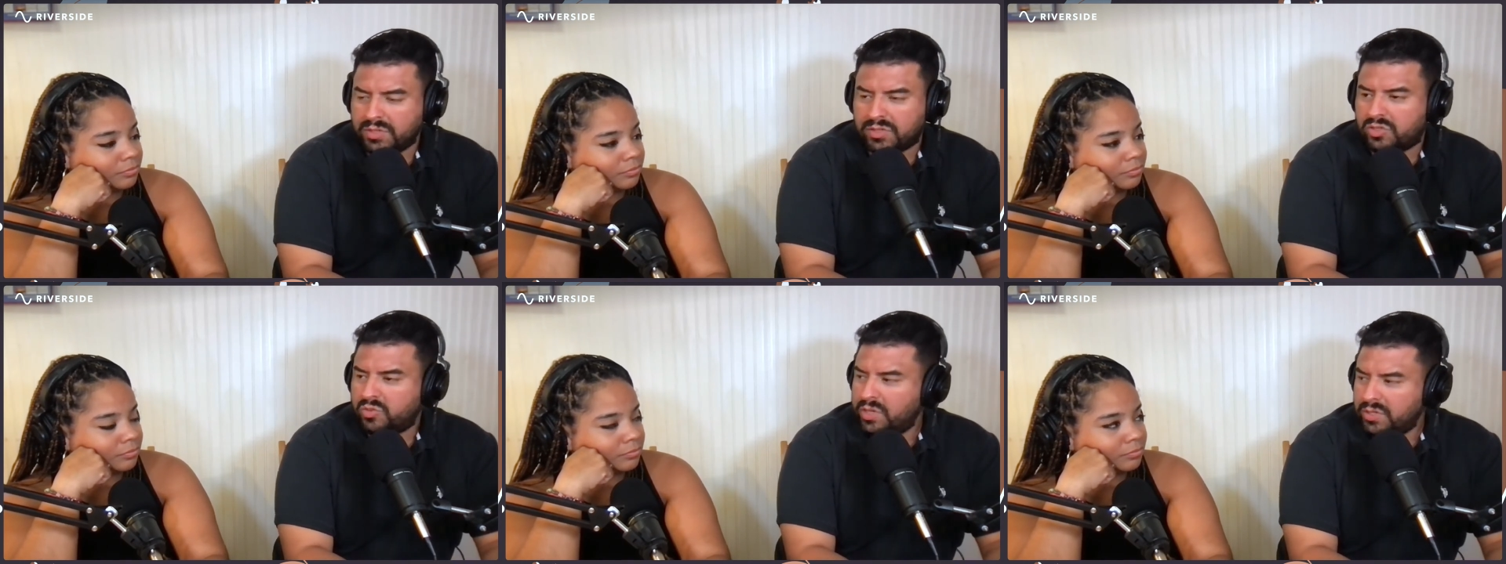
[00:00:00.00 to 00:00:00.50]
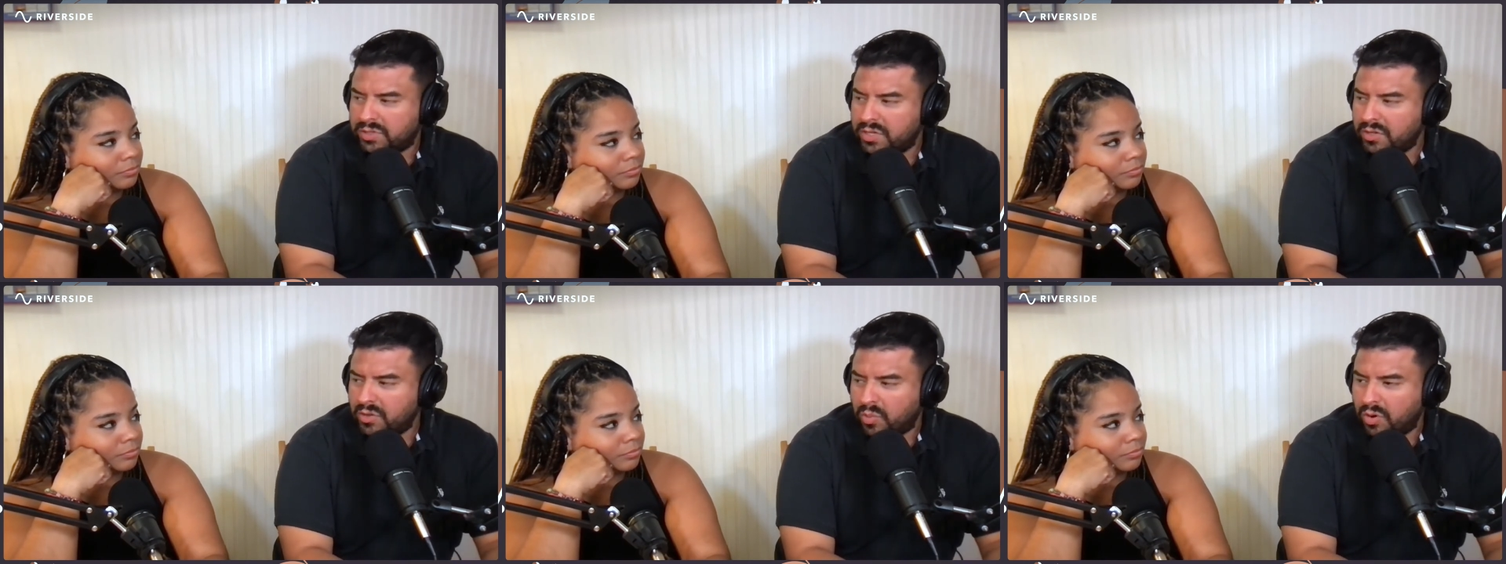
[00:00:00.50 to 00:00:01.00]
Speaker 1: He's the sweetest
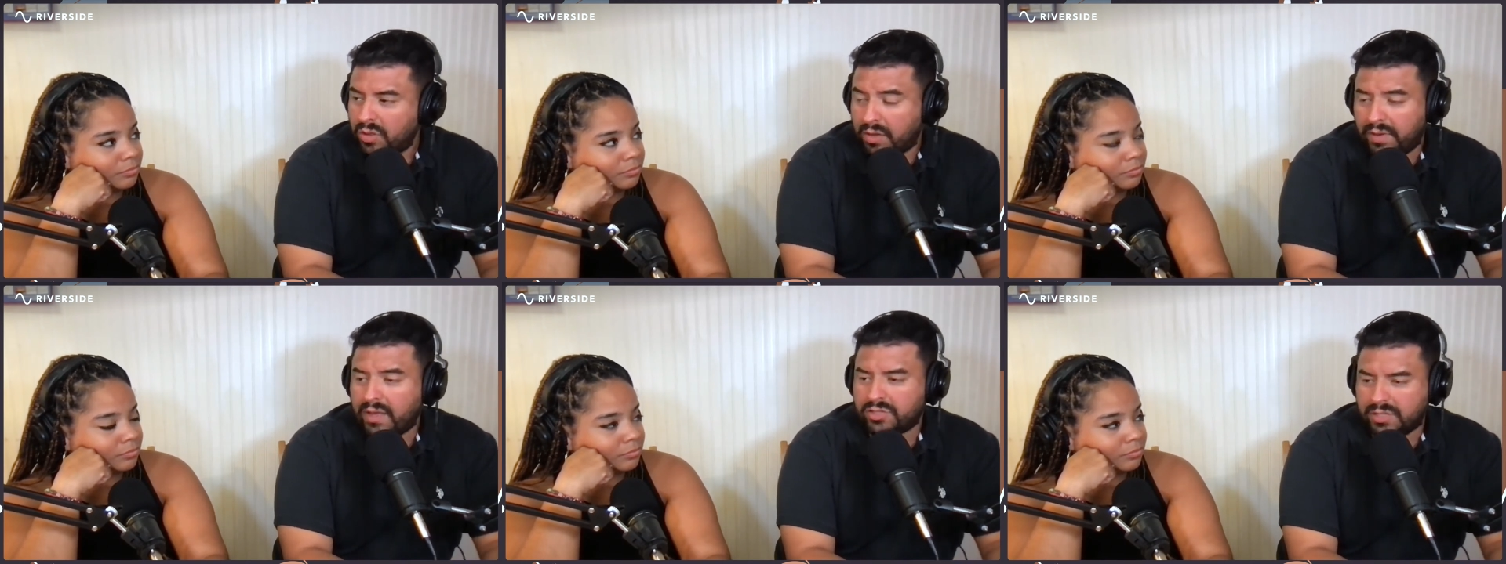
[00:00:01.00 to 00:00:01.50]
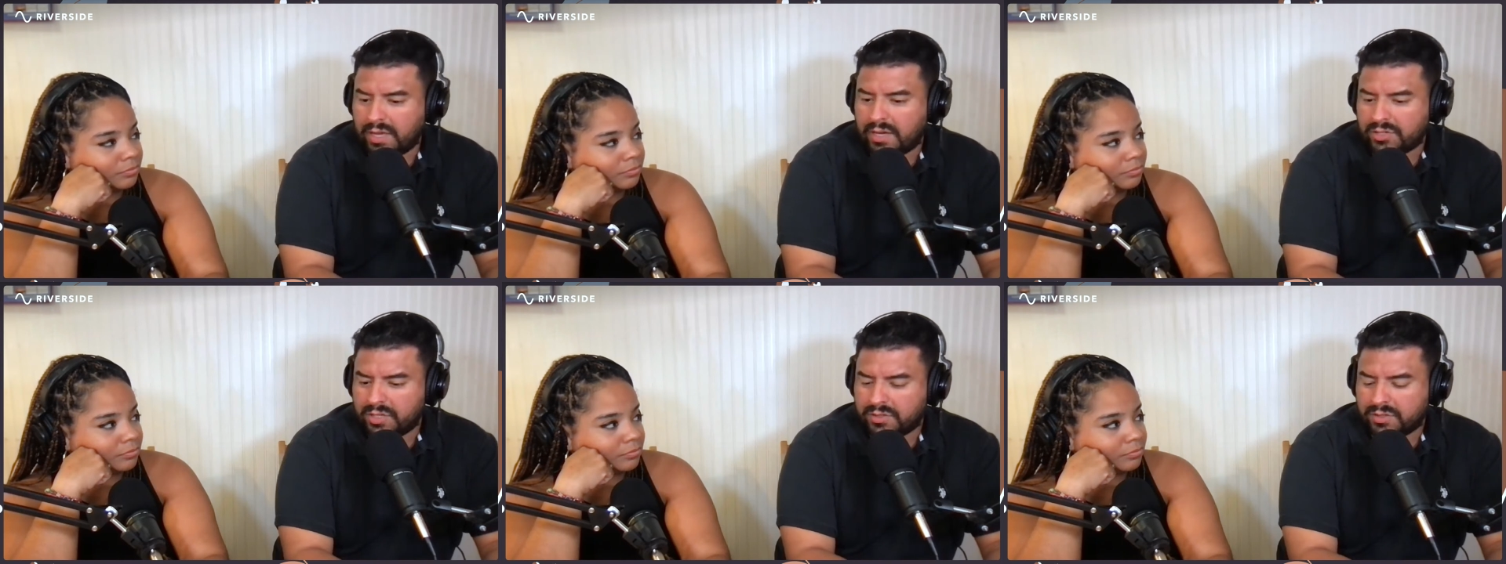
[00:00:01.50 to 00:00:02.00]
kid in the world. I've asked actually had
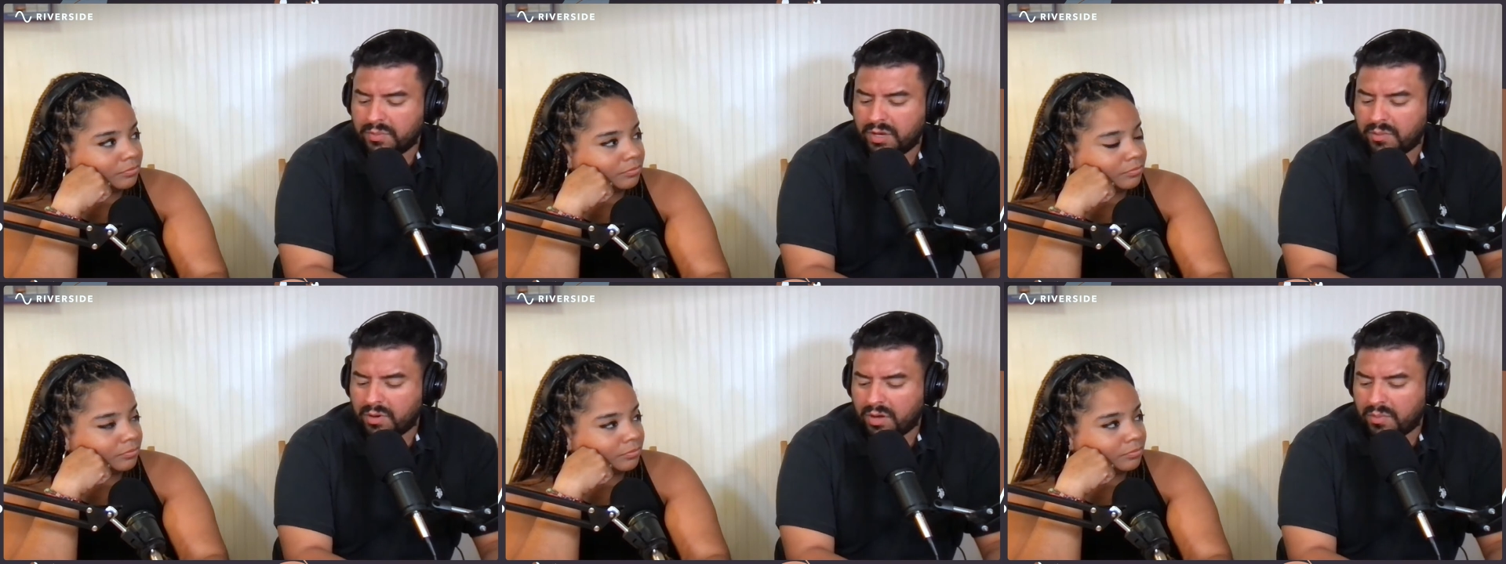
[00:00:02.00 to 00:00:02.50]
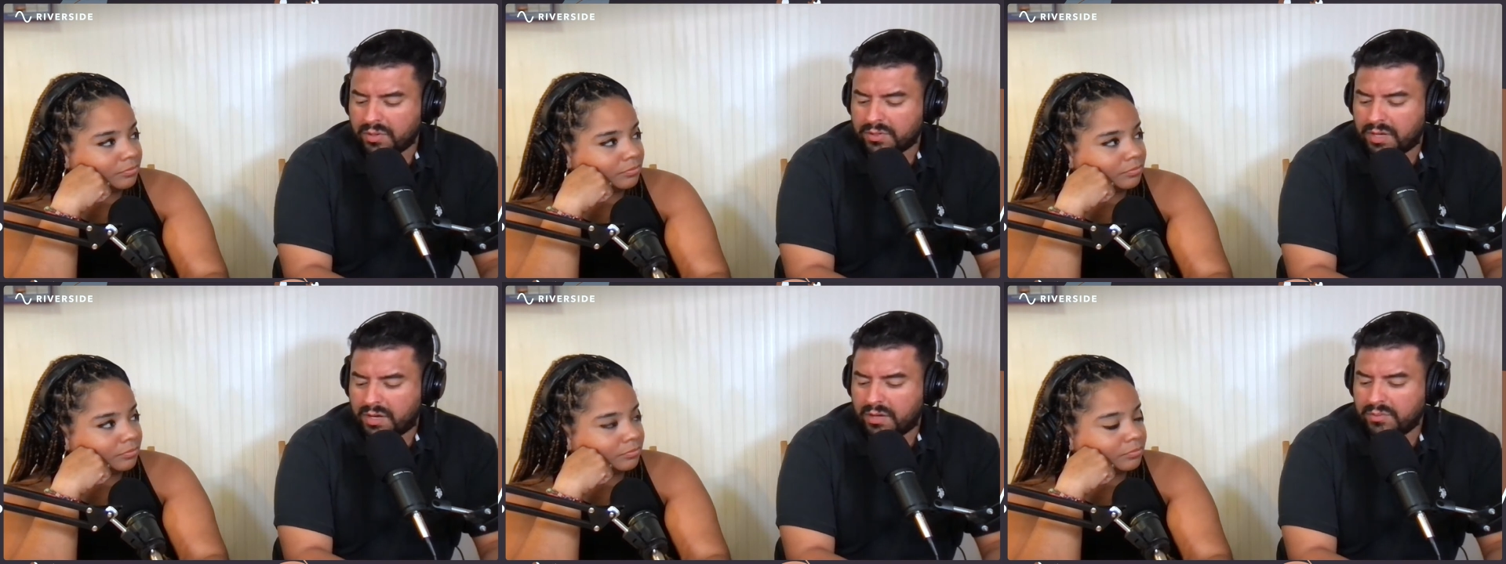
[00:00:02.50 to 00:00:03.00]
a chance to meet him a couple of
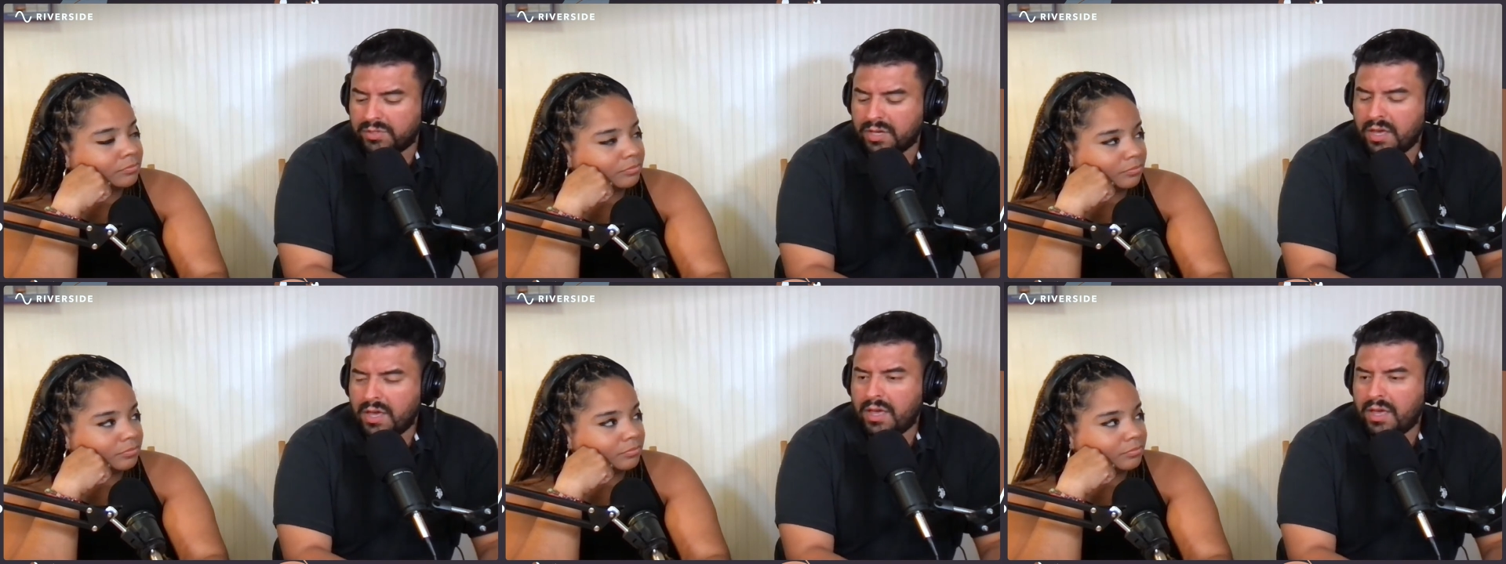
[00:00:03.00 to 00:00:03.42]
times. Mm-hmm.